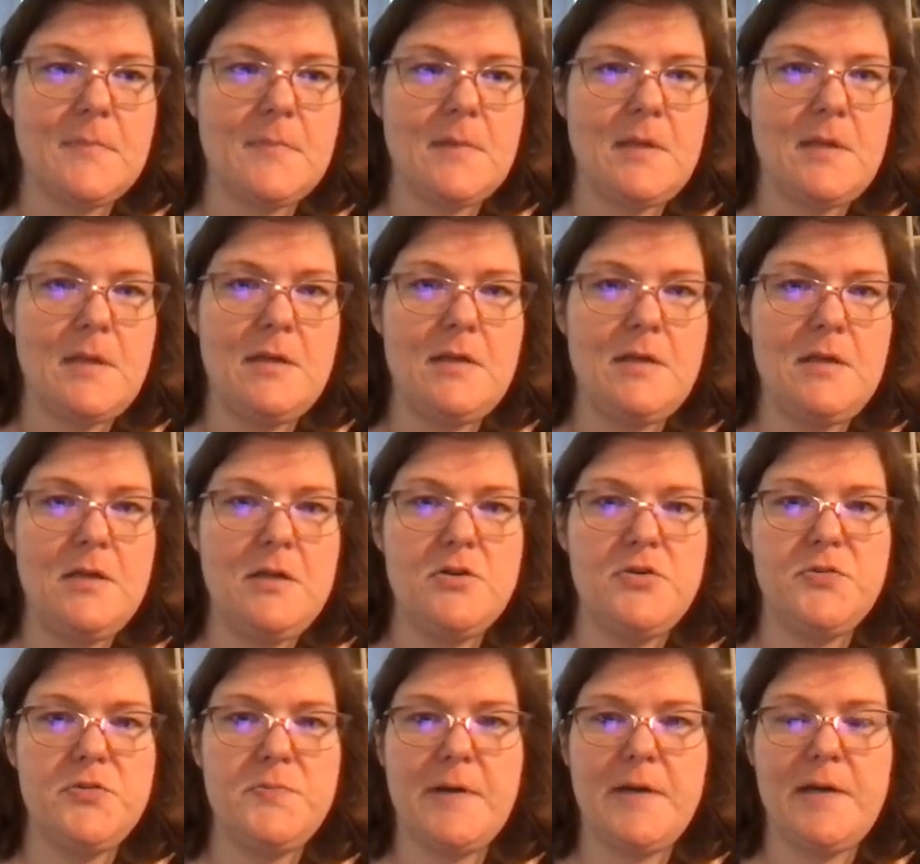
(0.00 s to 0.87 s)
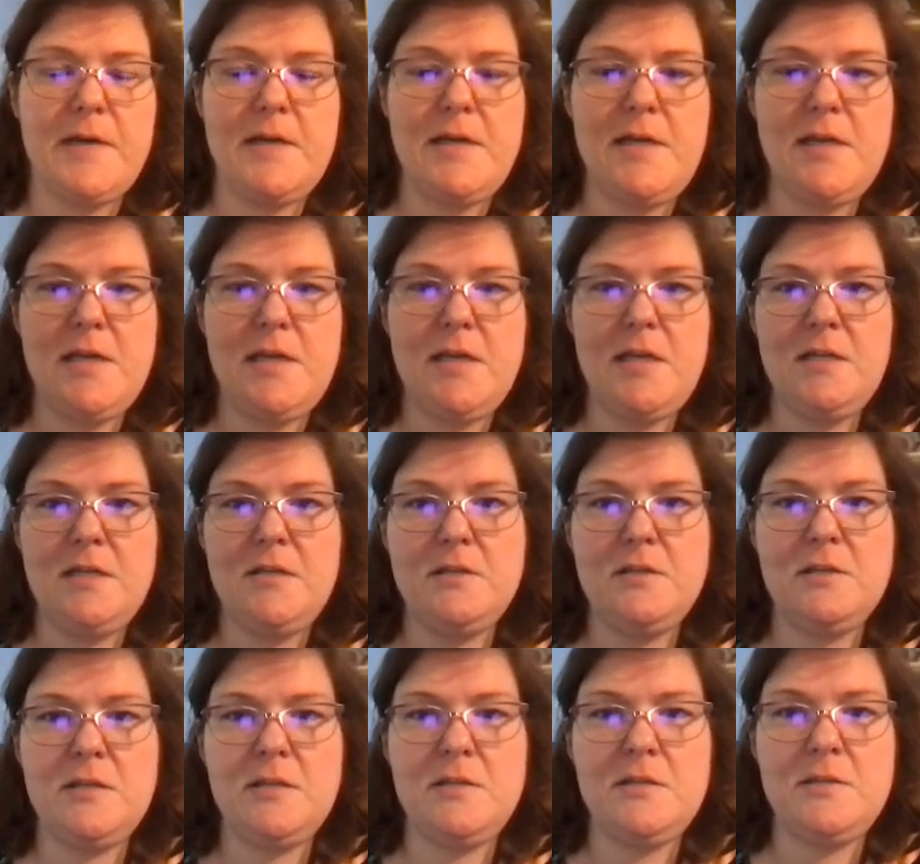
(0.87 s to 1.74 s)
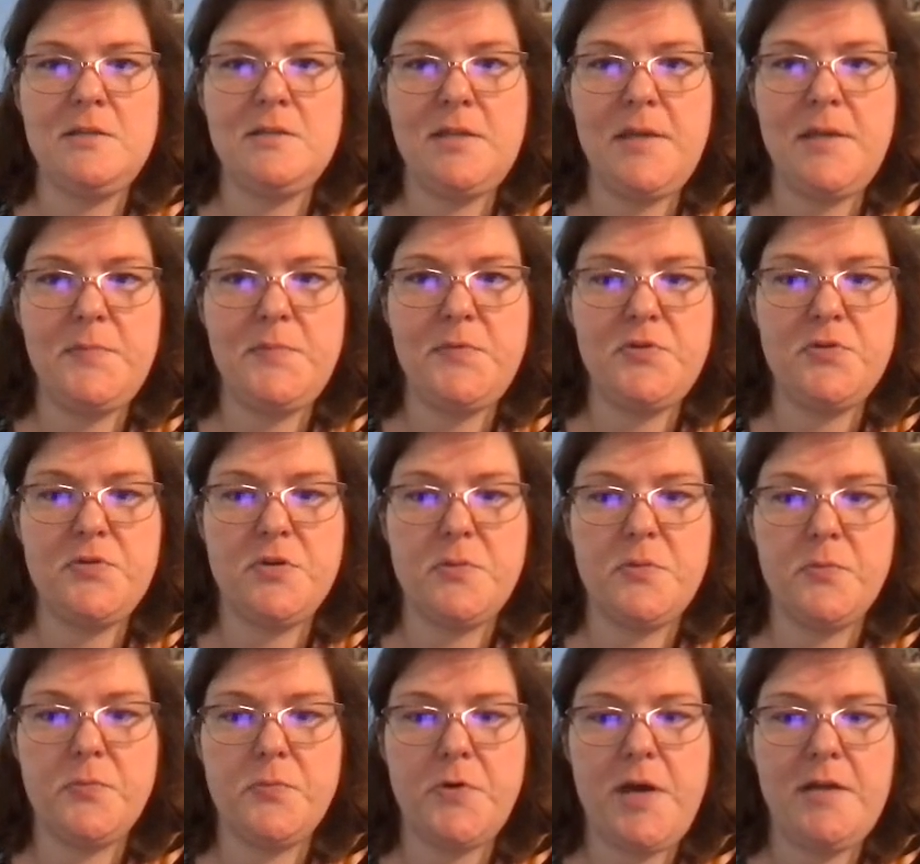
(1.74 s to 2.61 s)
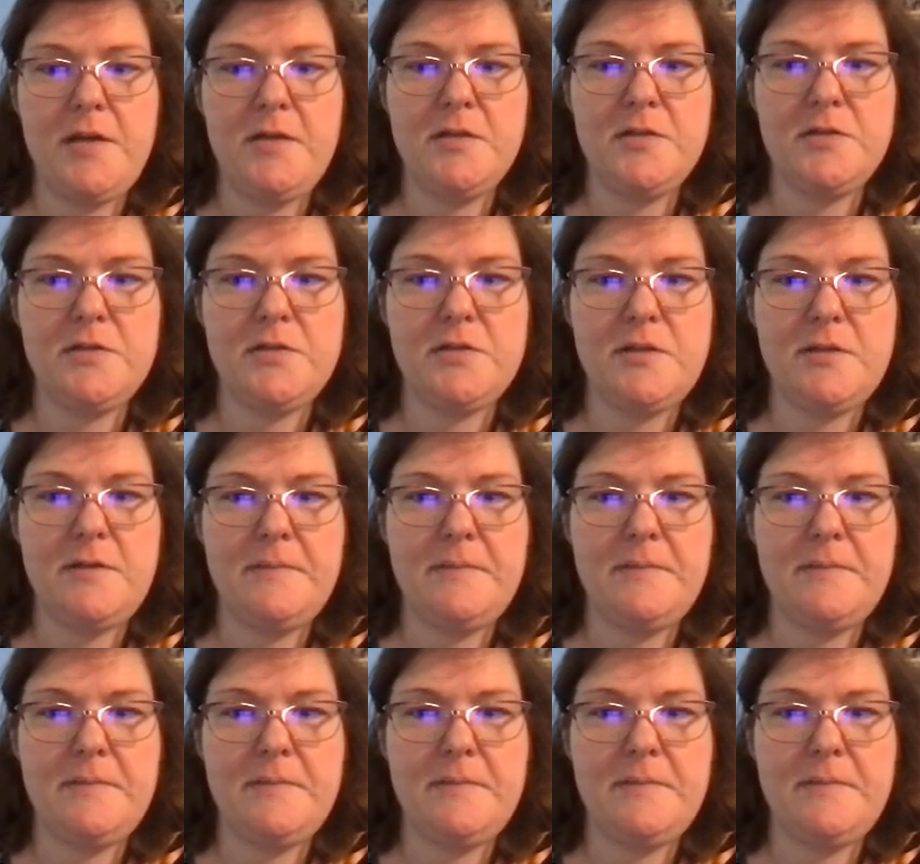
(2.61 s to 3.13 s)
and here's my eating tips during pregnancy.